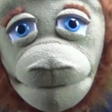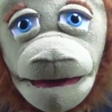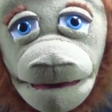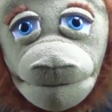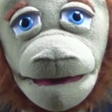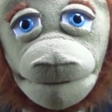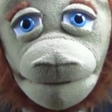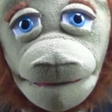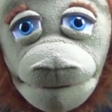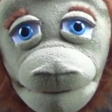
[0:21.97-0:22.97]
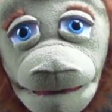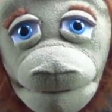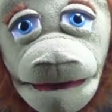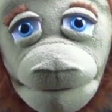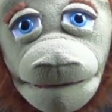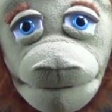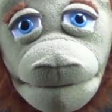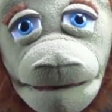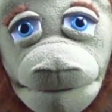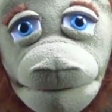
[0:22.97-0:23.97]
boosted by better than
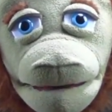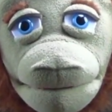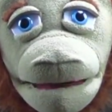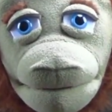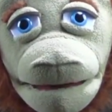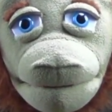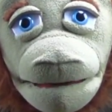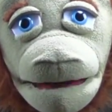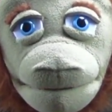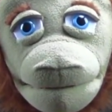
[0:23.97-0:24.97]
expected data on U.S.